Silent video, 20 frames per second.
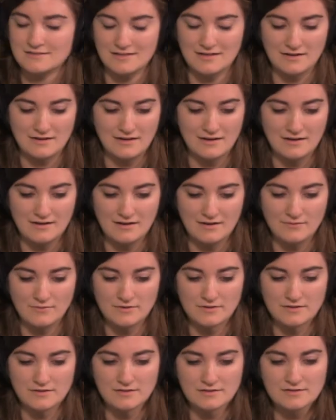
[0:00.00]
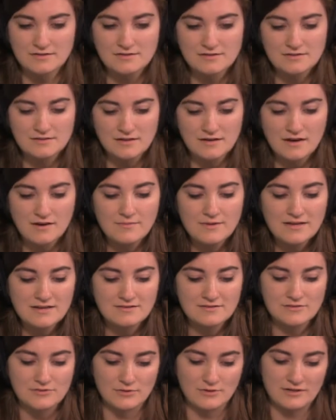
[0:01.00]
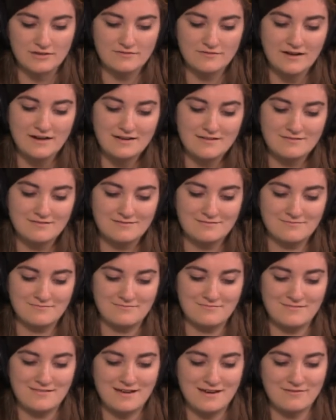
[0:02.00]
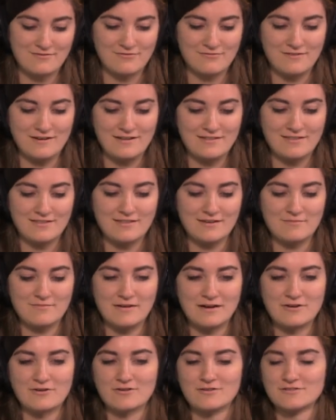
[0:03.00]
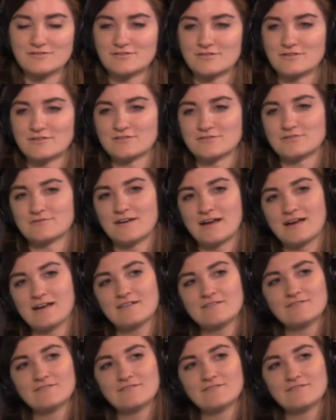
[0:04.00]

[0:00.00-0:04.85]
I, I was. I mean, sort of. I have faith that my girls are going to survive.